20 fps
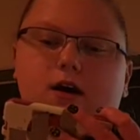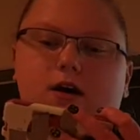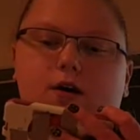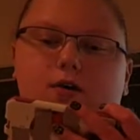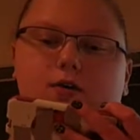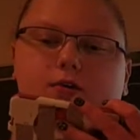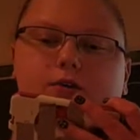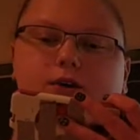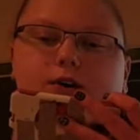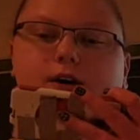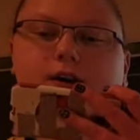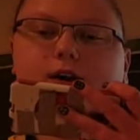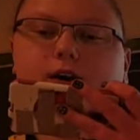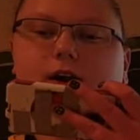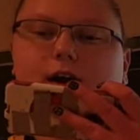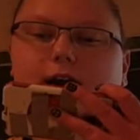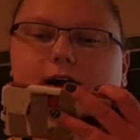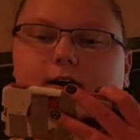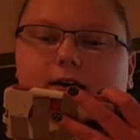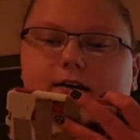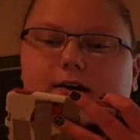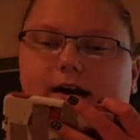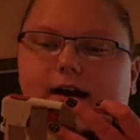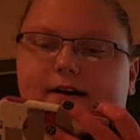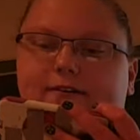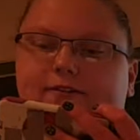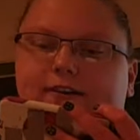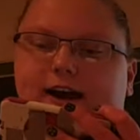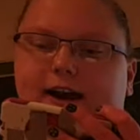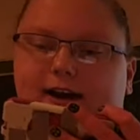older
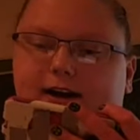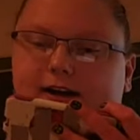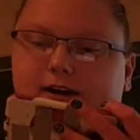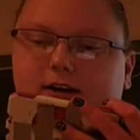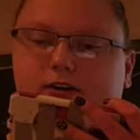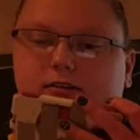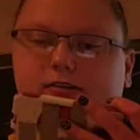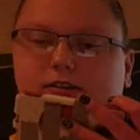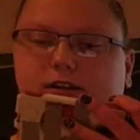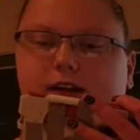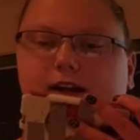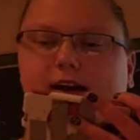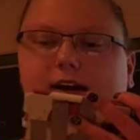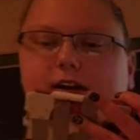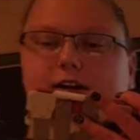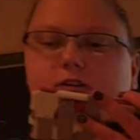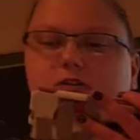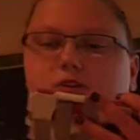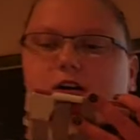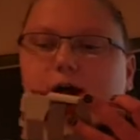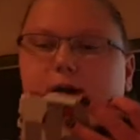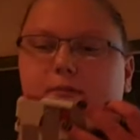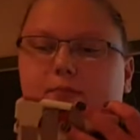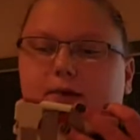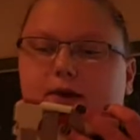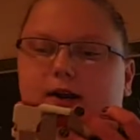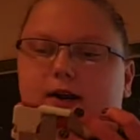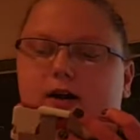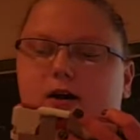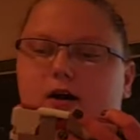aircraft carriers like
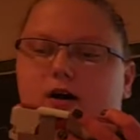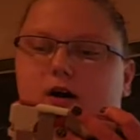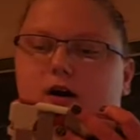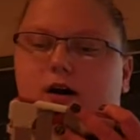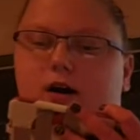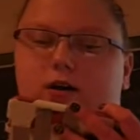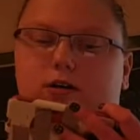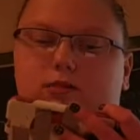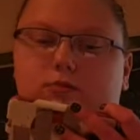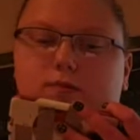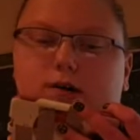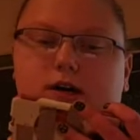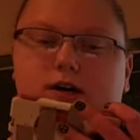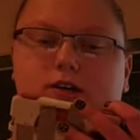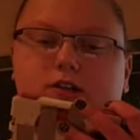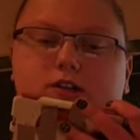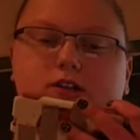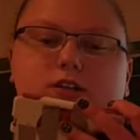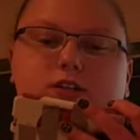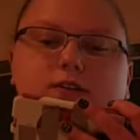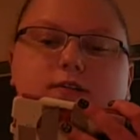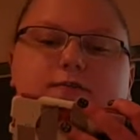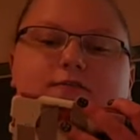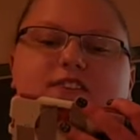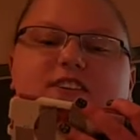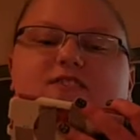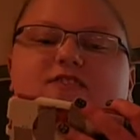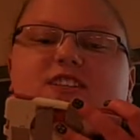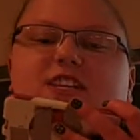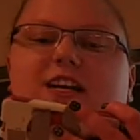Intrepid on March
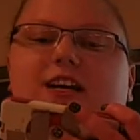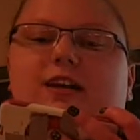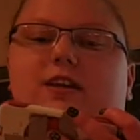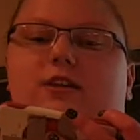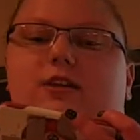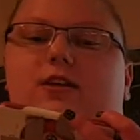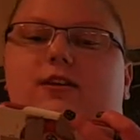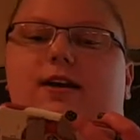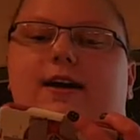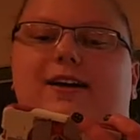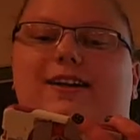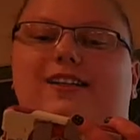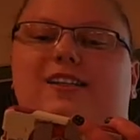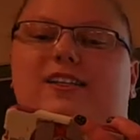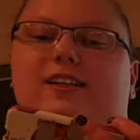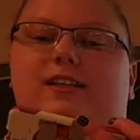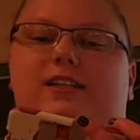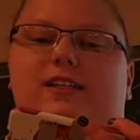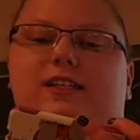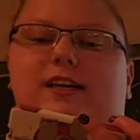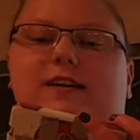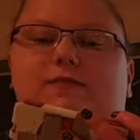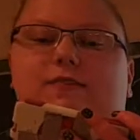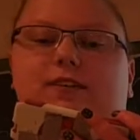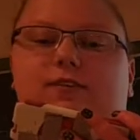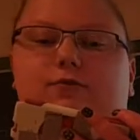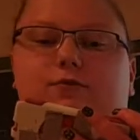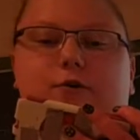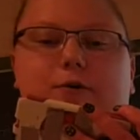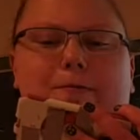15,
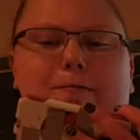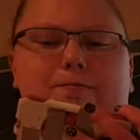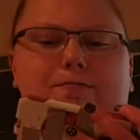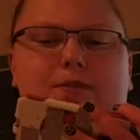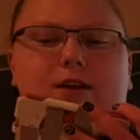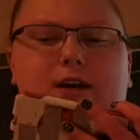1974.